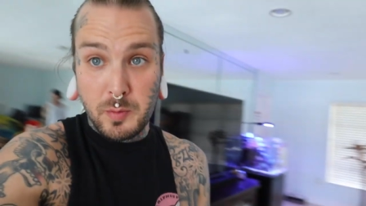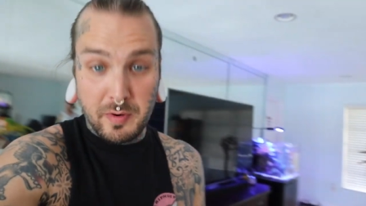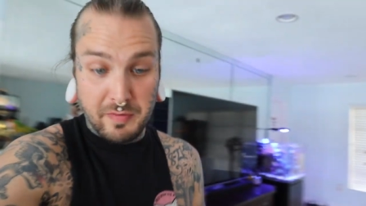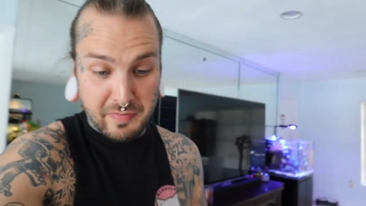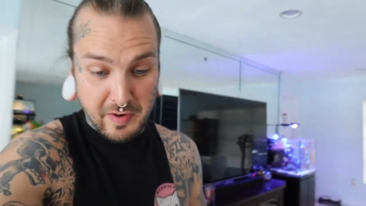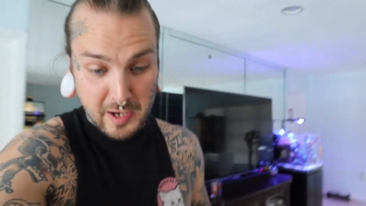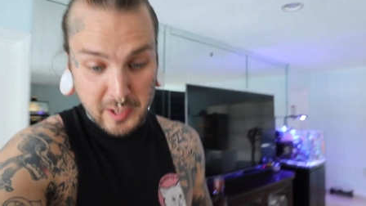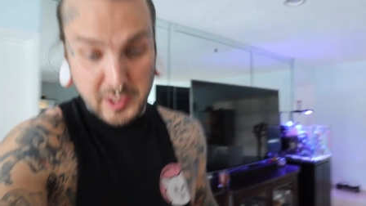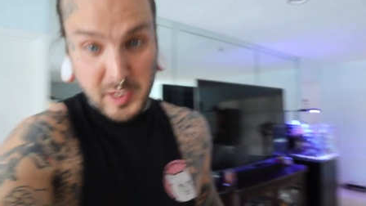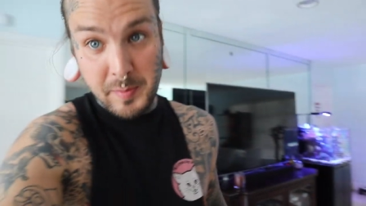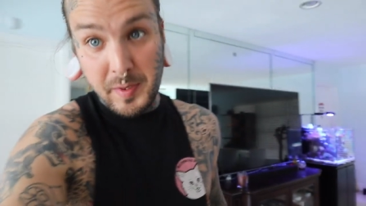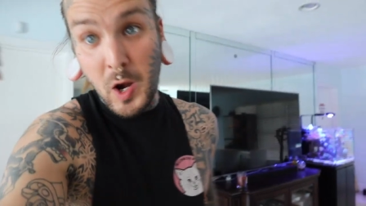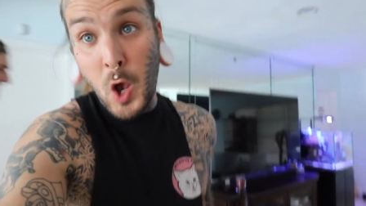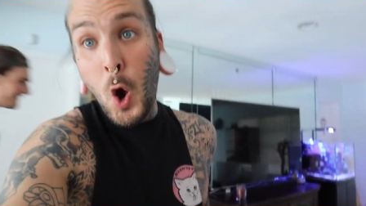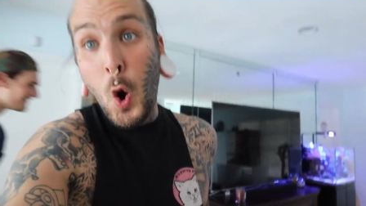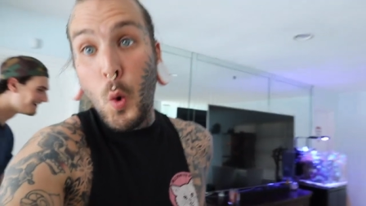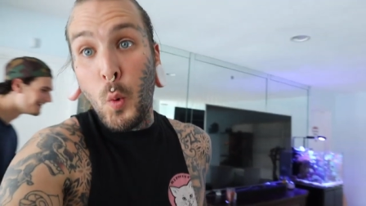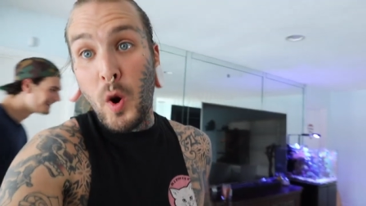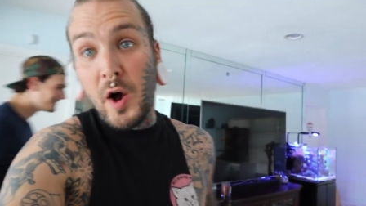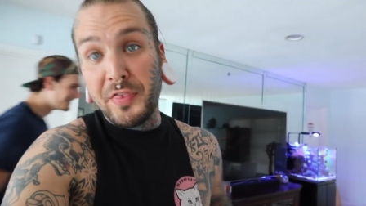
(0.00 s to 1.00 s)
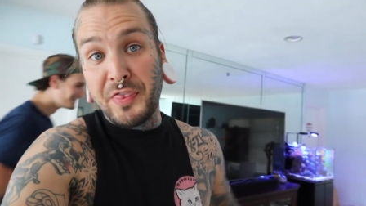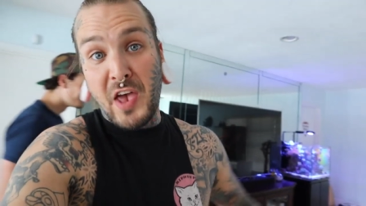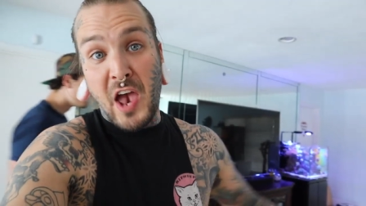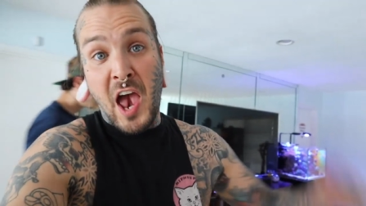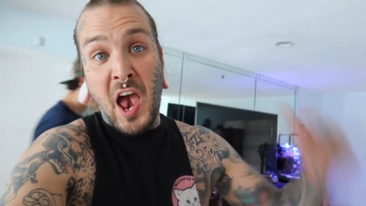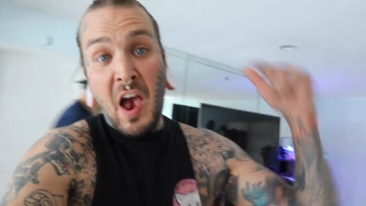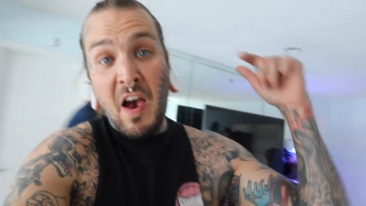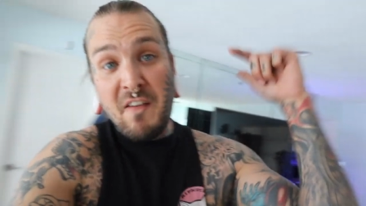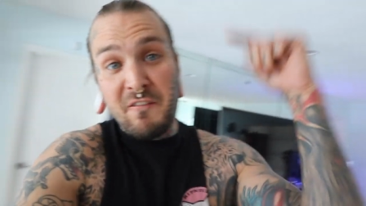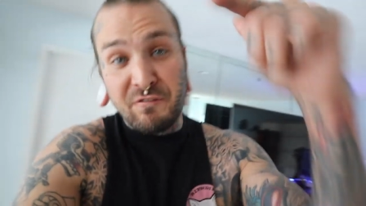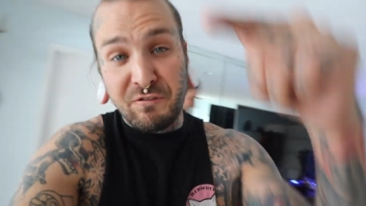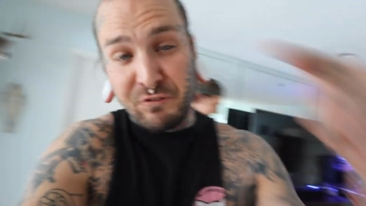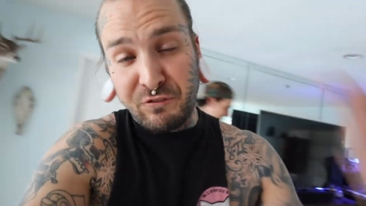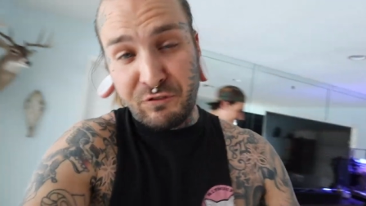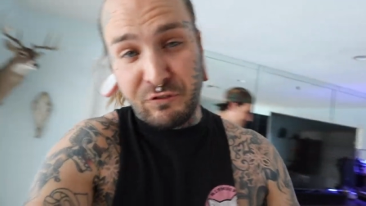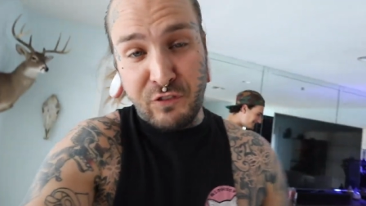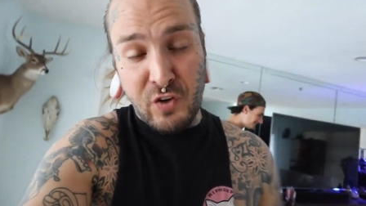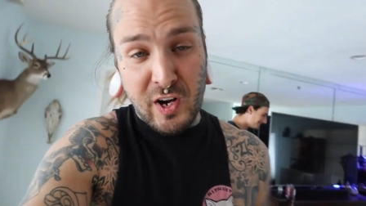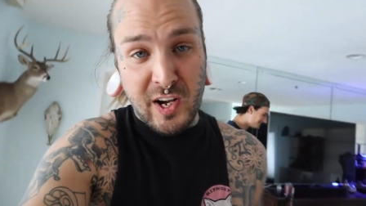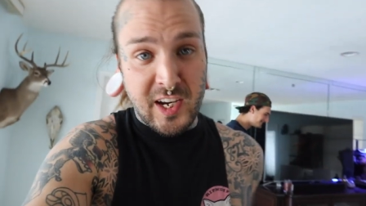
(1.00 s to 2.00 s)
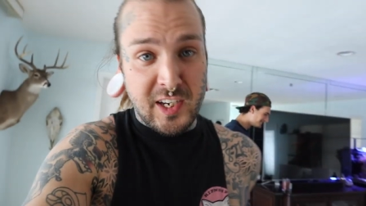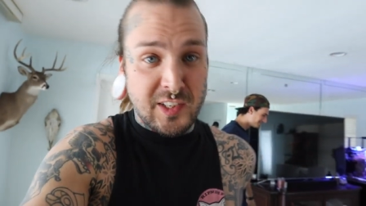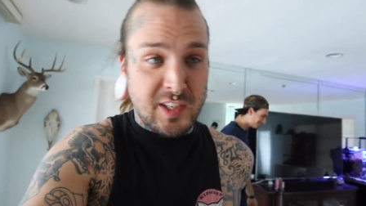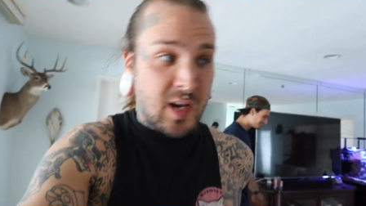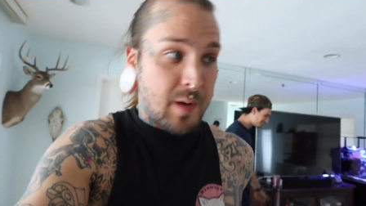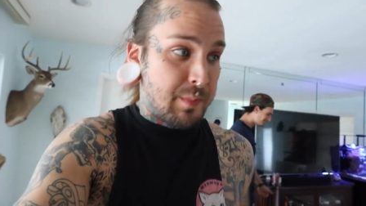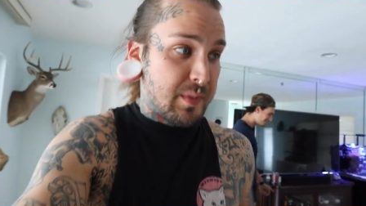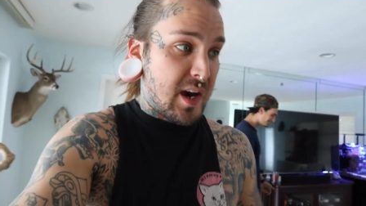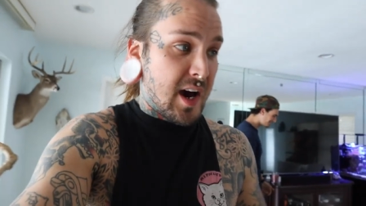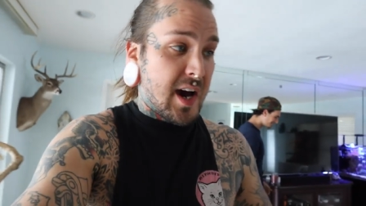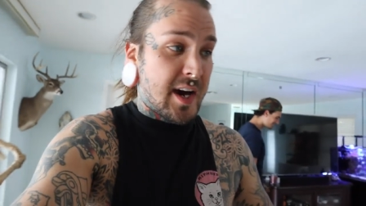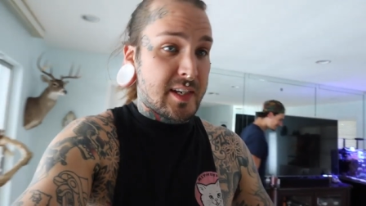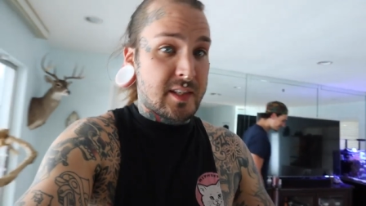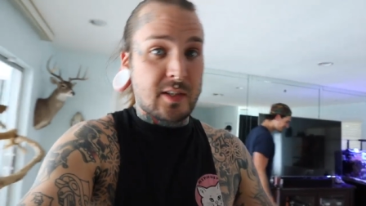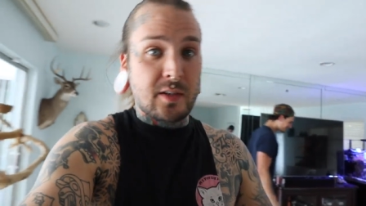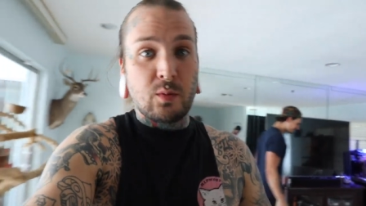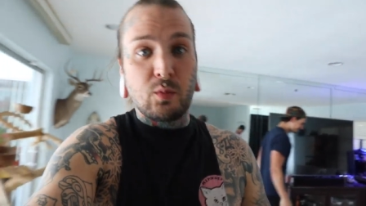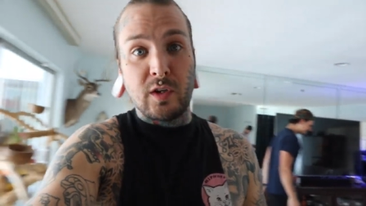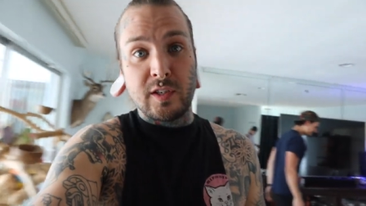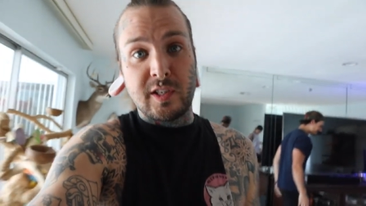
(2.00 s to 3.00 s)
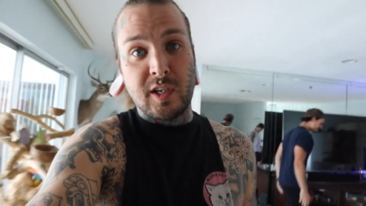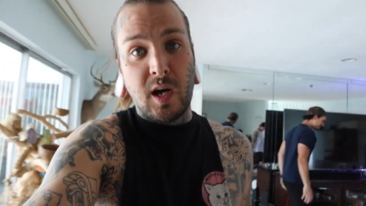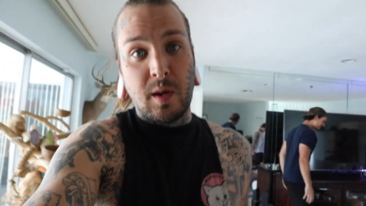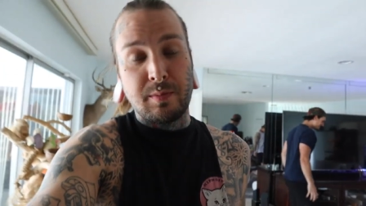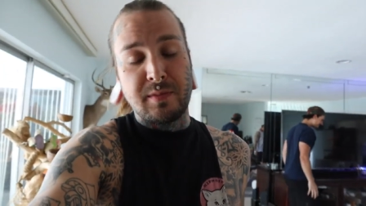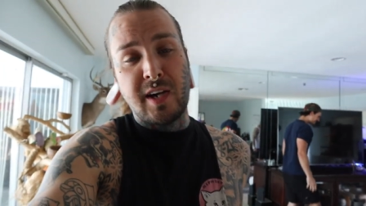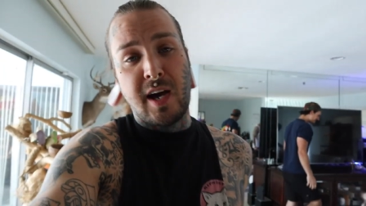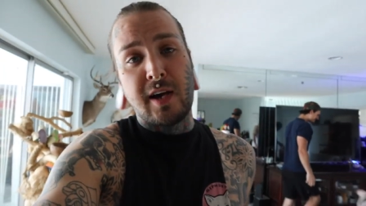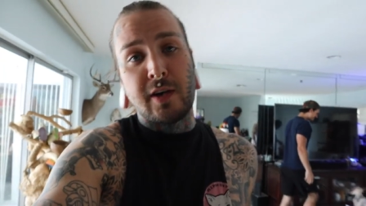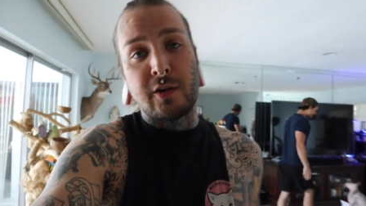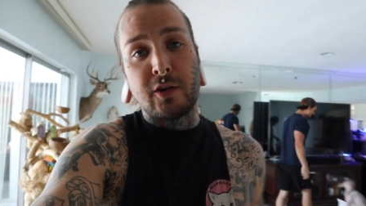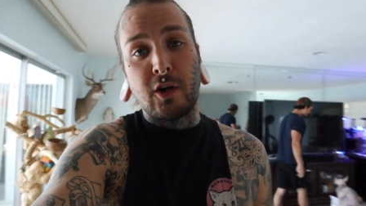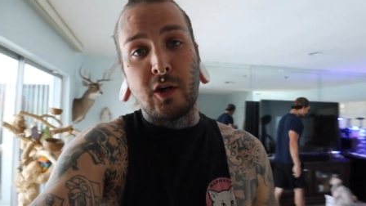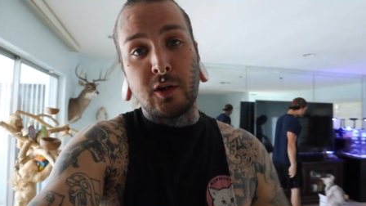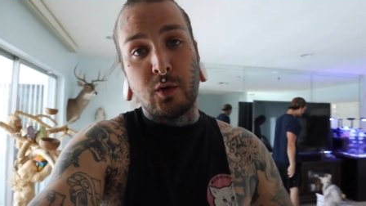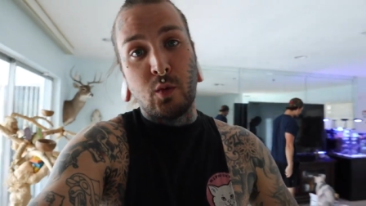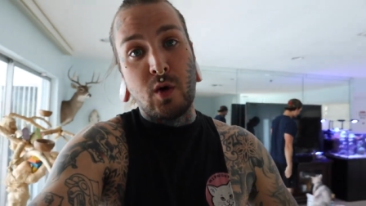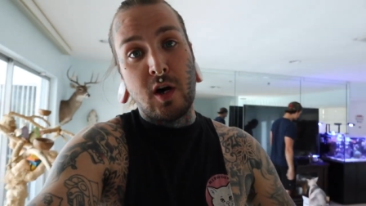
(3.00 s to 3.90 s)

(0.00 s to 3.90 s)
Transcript: No more fat shaming. What the frick is up, guys? What's up? Tyler Nolan.